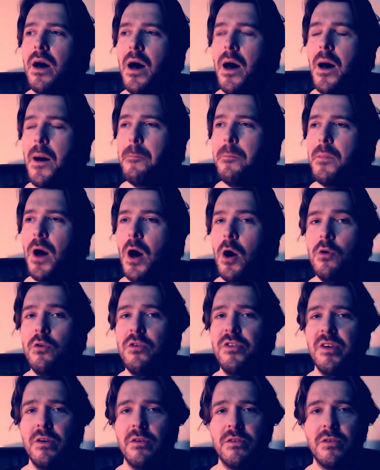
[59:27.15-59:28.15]

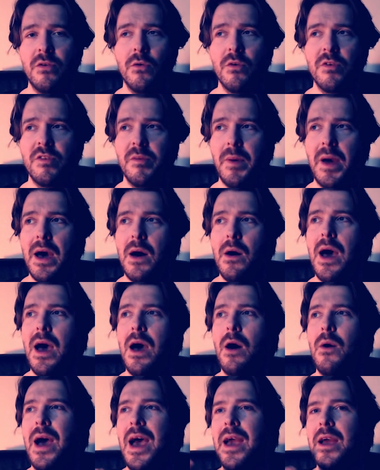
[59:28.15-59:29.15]
Ozo talks about
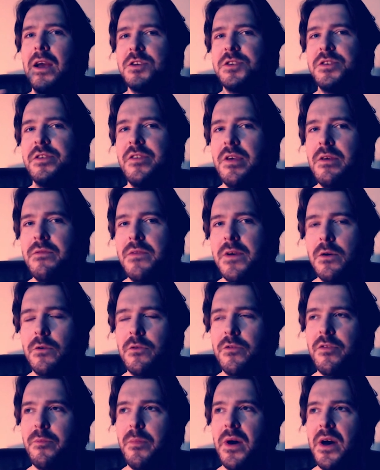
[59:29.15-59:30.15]
how anxious he
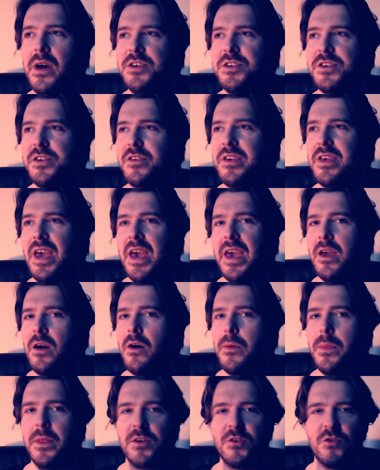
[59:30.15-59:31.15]
feels by just getting
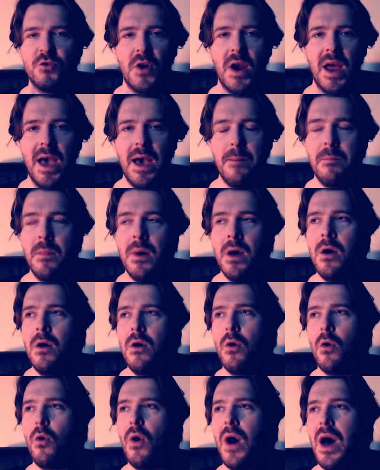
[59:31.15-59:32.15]
on the tram
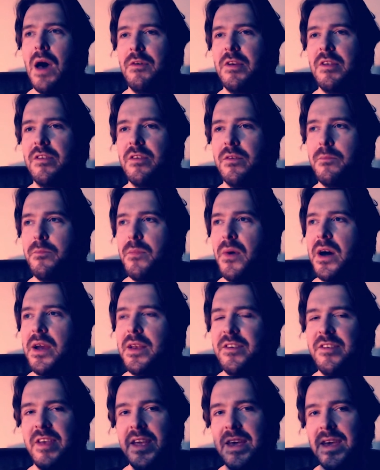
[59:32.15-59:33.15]
or having to
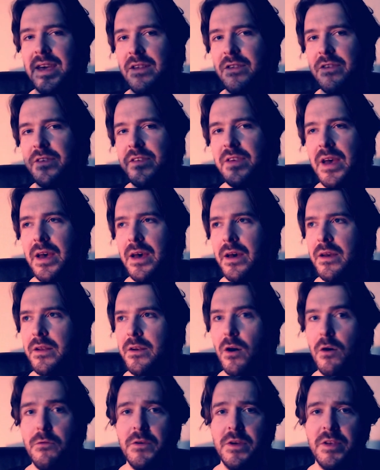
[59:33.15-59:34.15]
buy tickets at
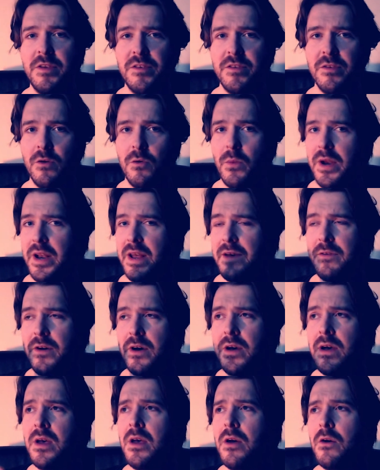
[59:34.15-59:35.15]
an office or
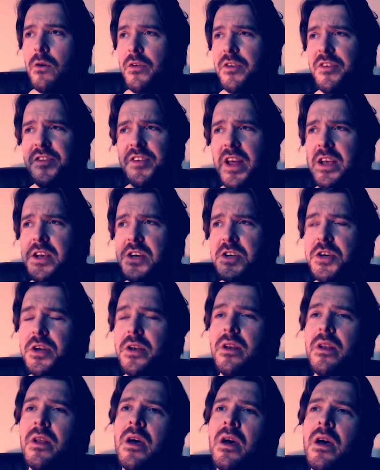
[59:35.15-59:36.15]
whatever, or a
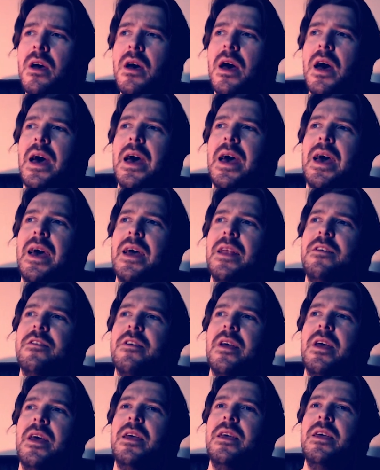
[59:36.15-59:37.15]
station.
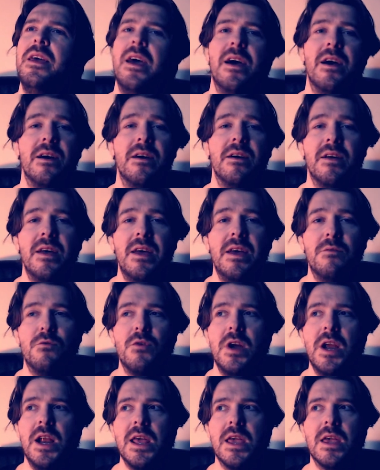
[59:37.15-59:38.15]
And yeah, it
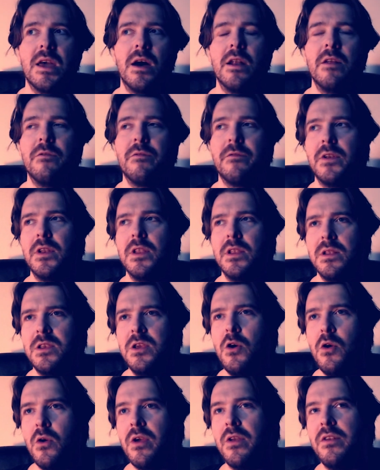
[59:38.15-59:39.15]
really kind of,
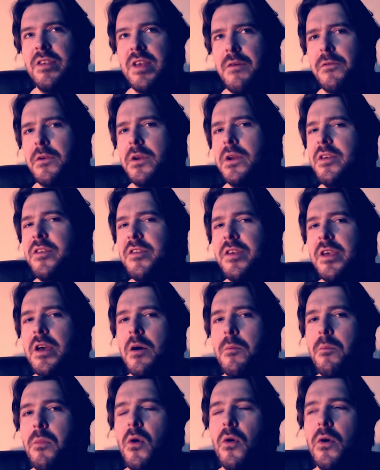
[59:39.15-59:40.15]
you can definitely see
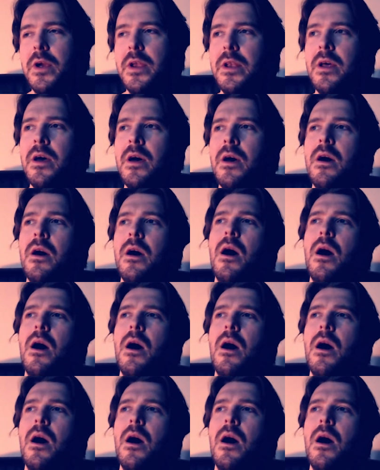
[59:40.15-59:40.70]
her point.